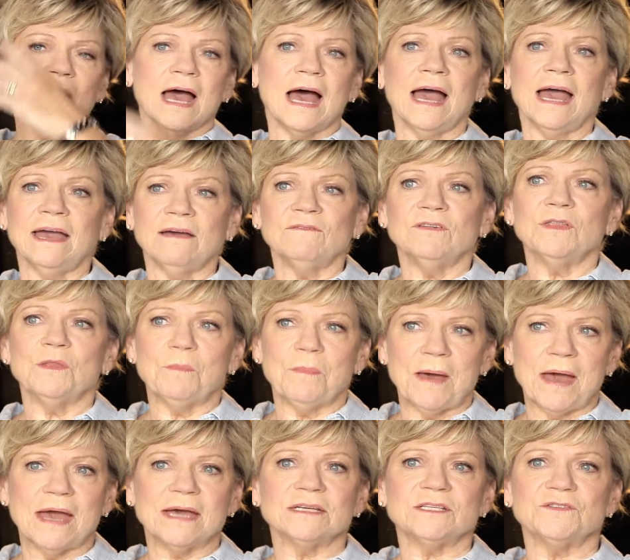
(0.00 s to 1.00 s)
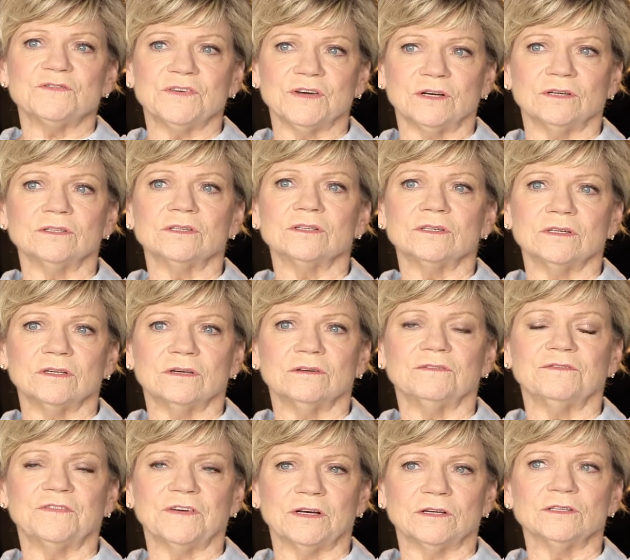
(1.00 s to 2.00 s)
I have in the past felt
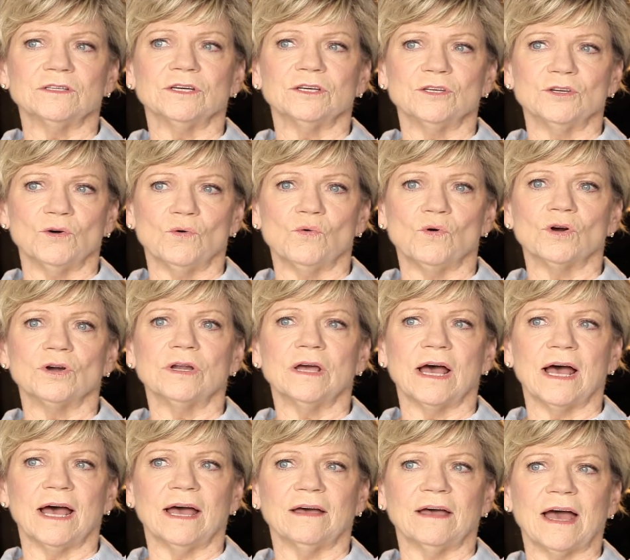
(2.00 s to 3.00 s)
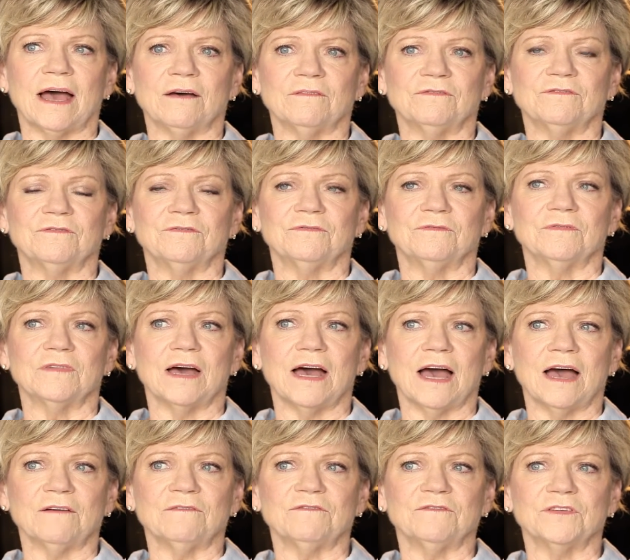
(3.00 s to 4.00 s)
felt ignored. I,
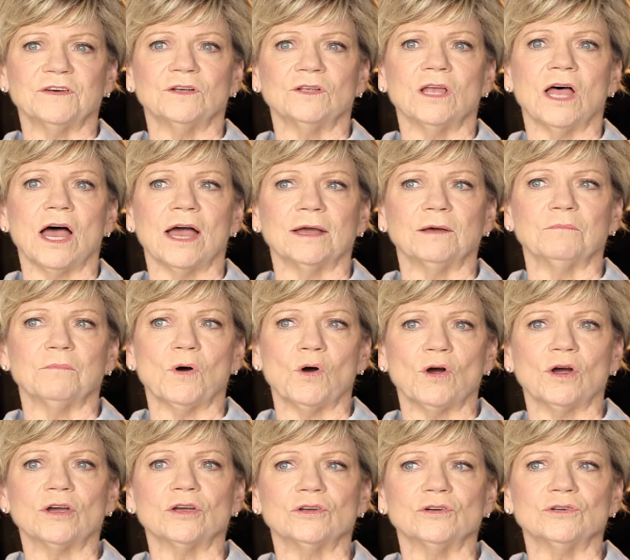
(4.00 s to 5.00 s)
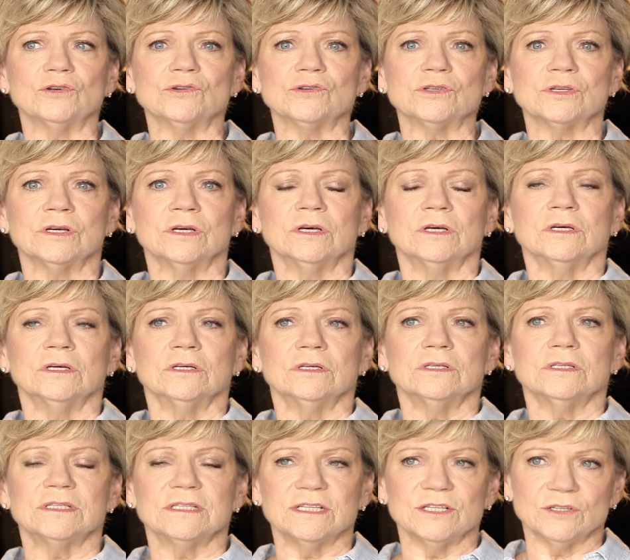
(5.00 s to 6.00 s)
I, I feel like marketers
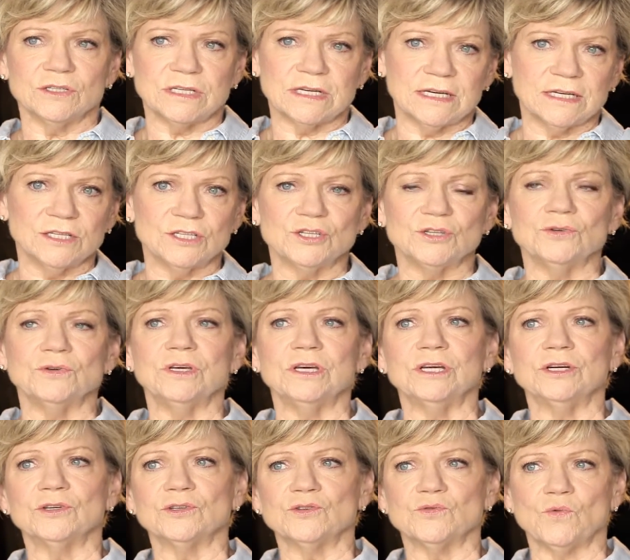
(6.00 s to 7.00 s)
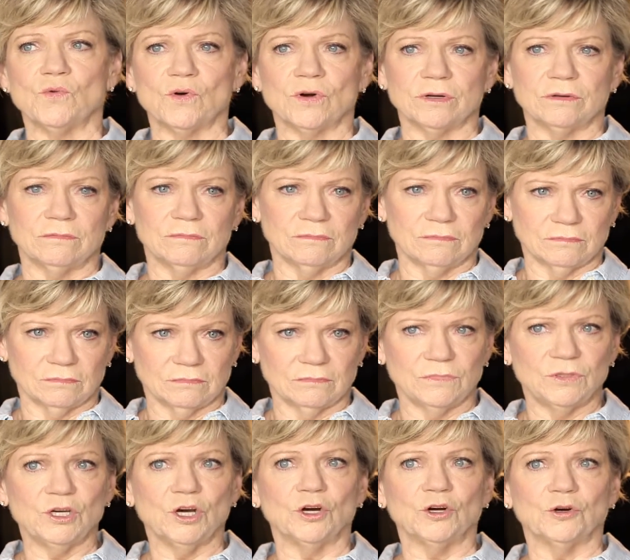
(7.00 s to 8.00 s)
still tend to gear toward
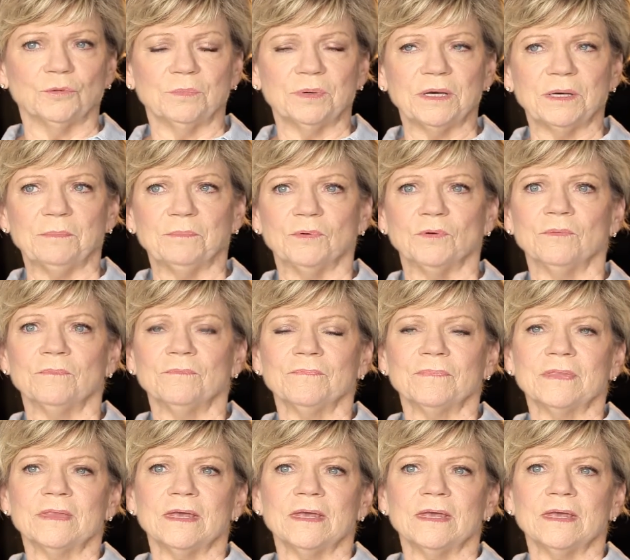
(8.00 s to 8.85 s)
younger people.